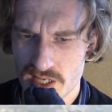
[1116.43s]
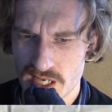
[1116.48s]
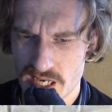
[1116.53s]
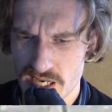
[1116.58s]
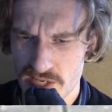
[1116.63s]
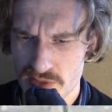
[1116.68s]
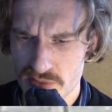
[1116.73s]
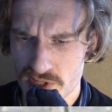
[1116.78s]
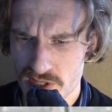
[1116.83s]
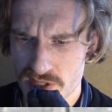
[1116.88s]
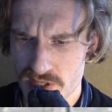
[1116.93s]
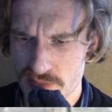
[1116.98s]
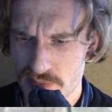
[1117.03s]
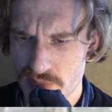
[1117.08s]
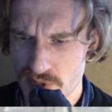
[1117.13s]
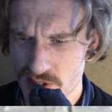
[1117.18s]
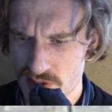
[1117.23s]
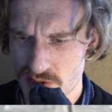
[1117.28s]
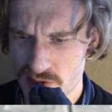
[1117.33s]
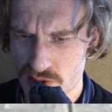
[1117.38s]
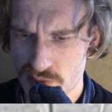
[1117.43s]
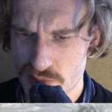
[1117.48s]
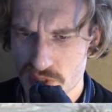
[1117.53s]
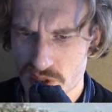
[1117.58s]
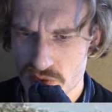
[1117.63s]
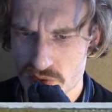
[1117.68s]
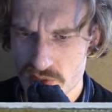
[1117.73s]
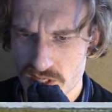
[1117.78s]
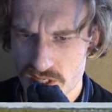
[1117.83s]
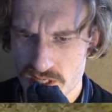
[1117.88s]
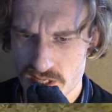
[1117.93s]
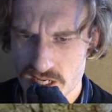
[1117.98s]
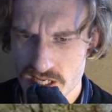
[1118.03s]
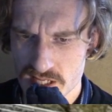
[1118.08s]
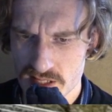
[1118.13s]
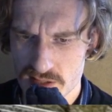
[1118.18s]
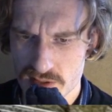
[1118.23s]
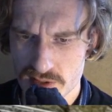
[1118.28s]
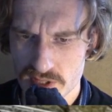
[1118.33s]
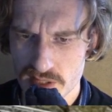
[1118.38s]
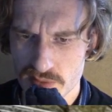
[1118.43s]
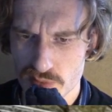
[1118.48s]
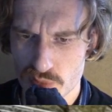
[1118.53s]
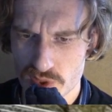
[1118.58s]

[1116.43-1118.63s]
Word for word: and what appears to be quite a nice looking